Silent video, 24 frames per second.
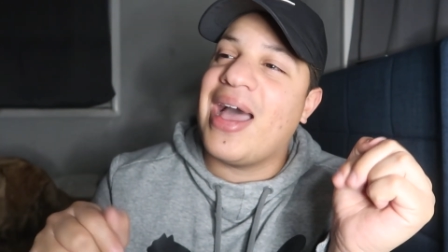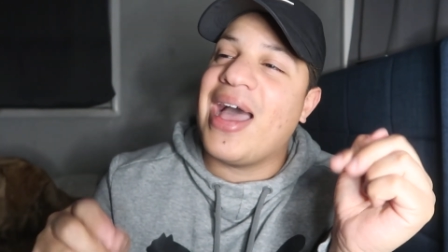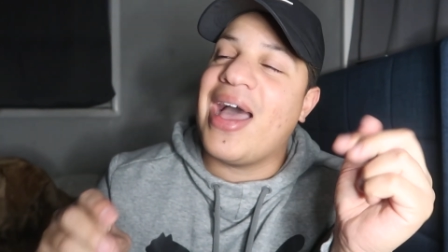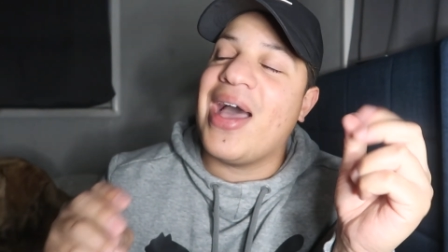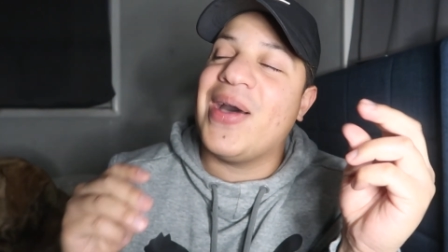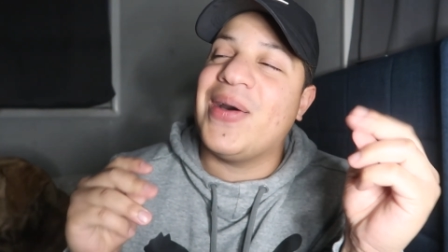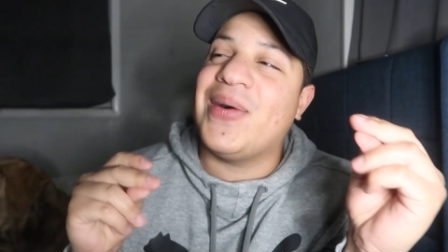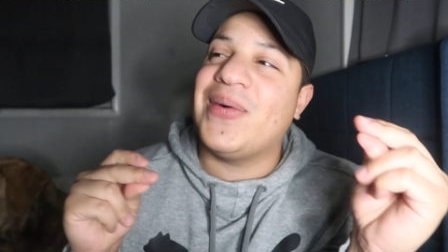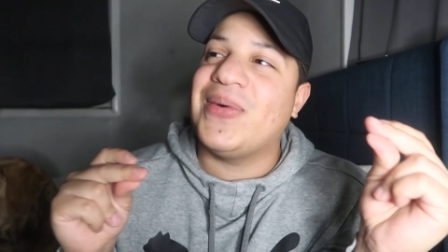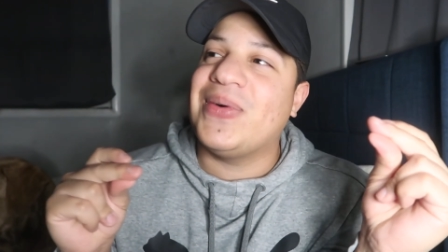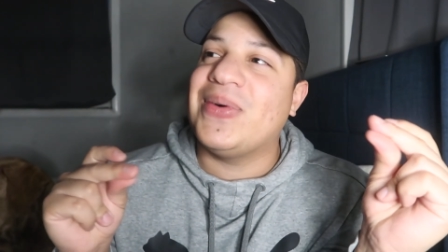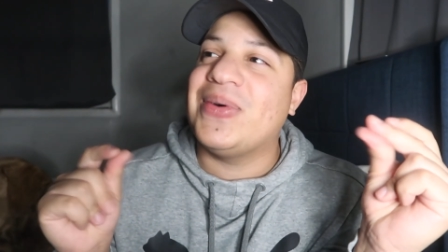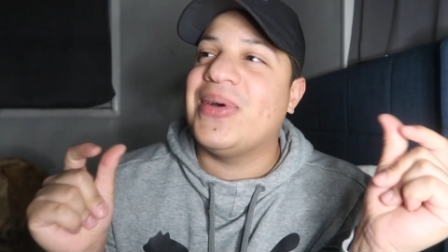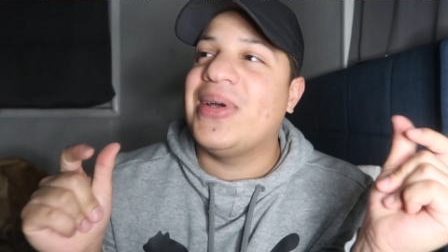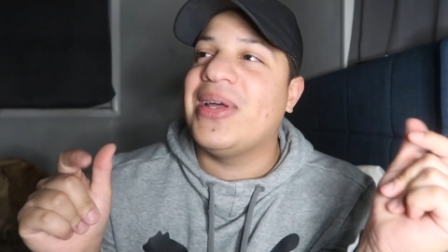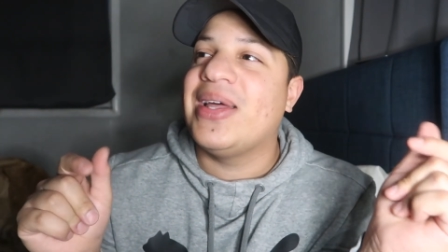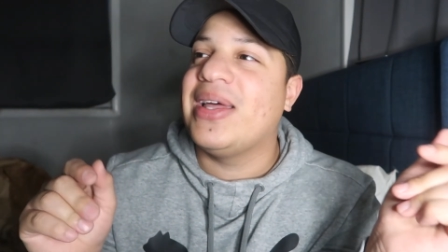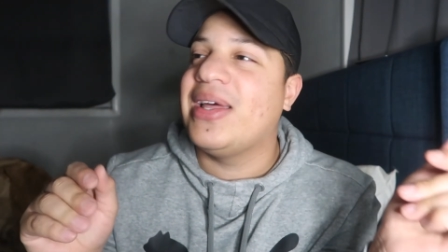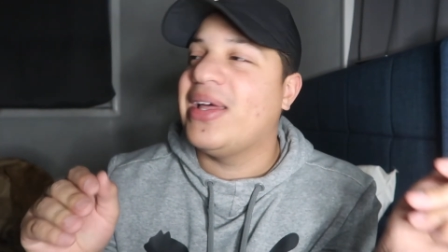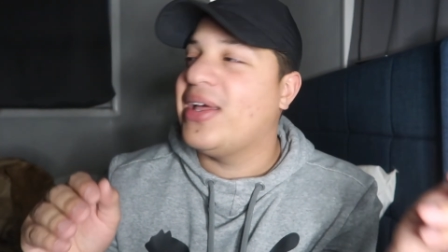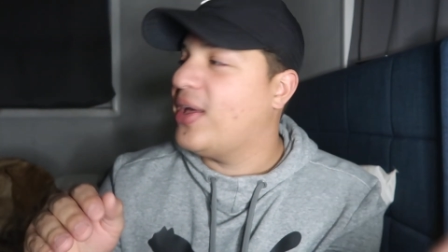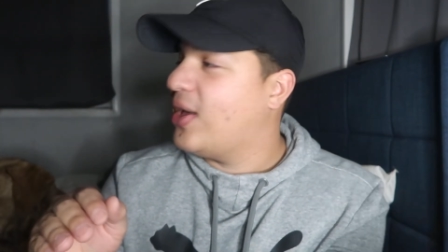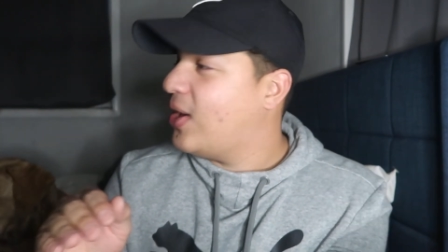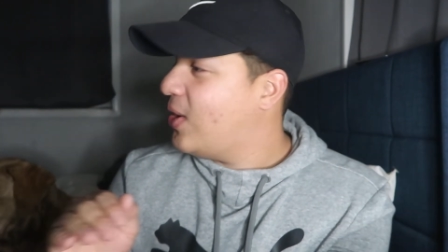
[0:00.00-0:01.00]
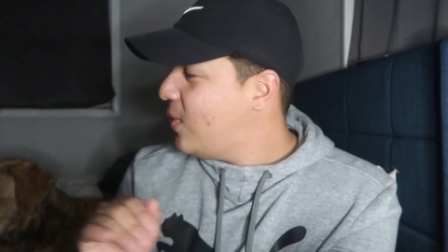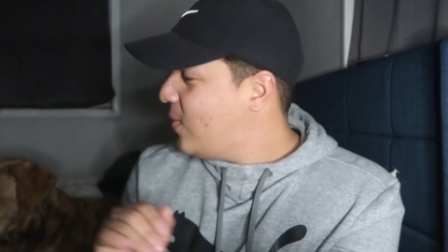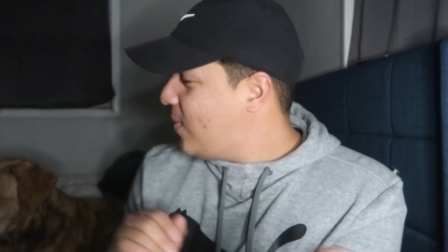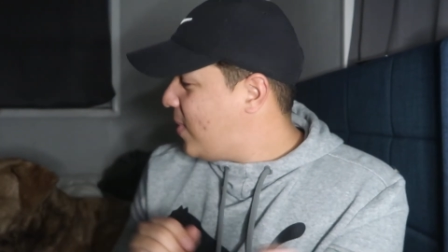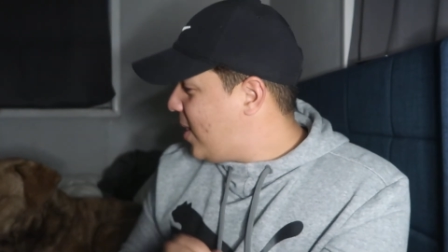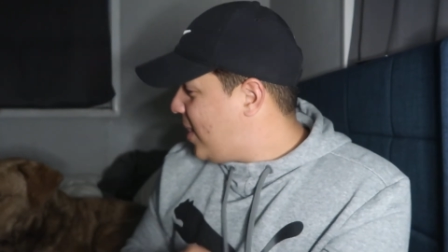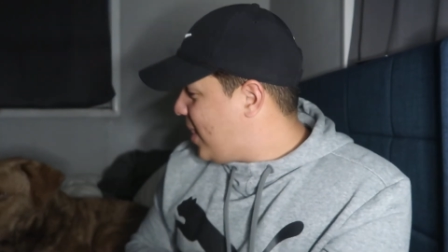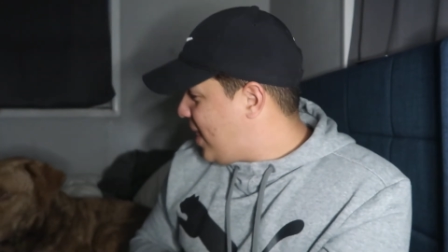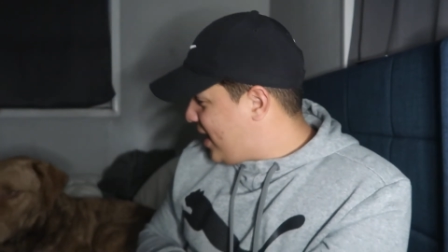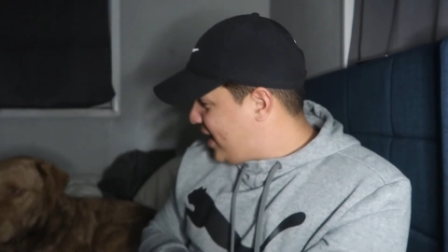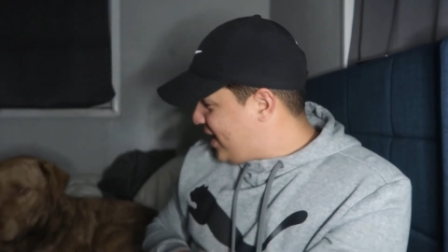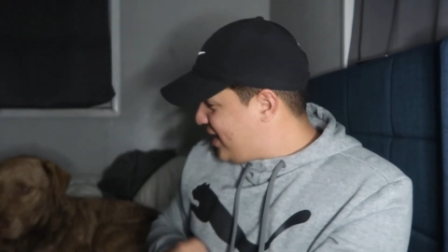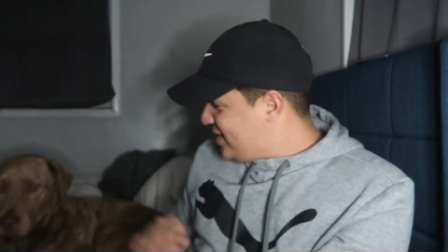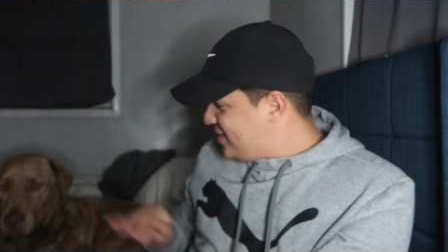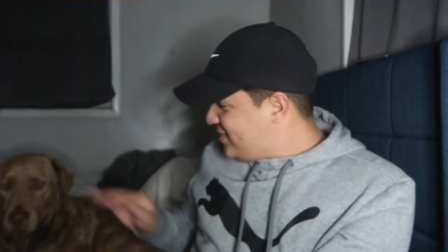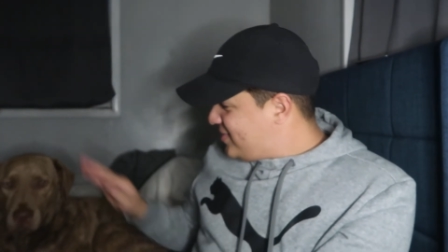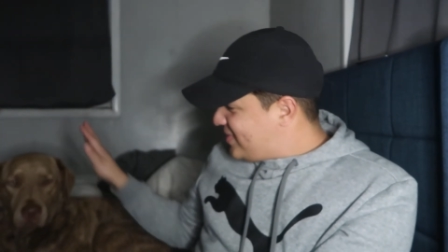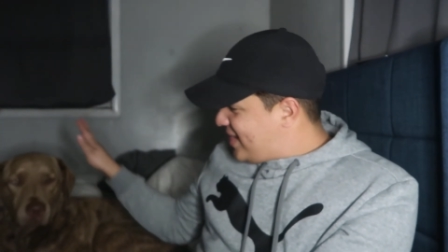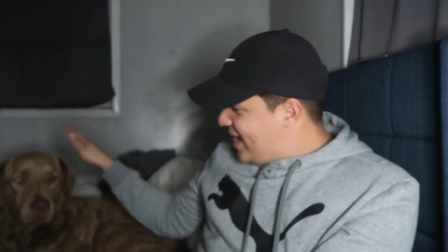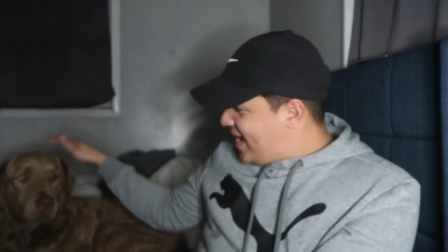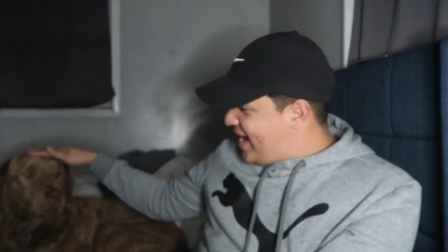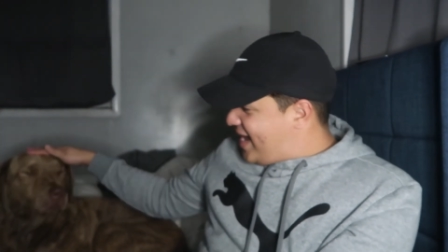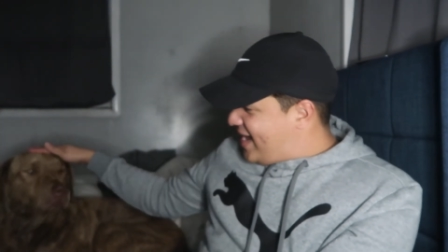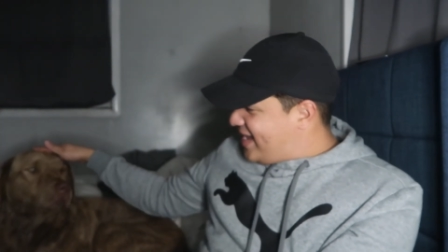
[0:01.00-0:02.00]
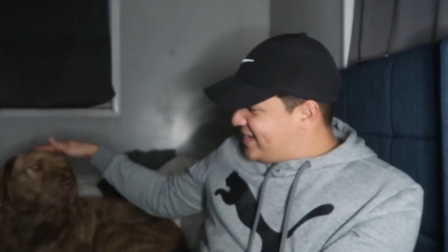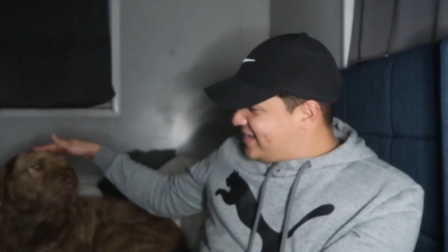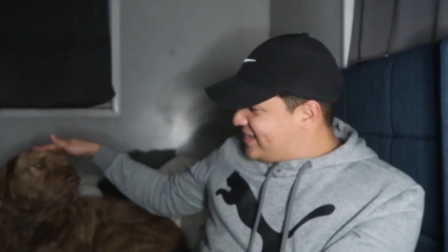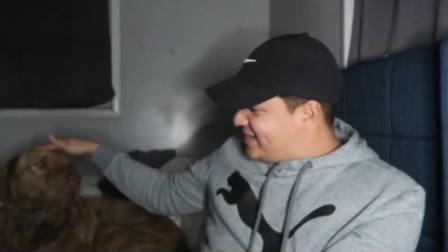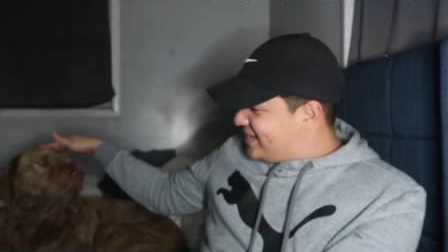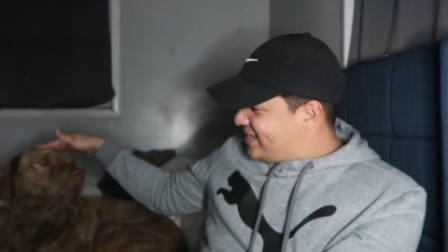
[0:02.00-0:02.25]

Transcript: how well I can do that.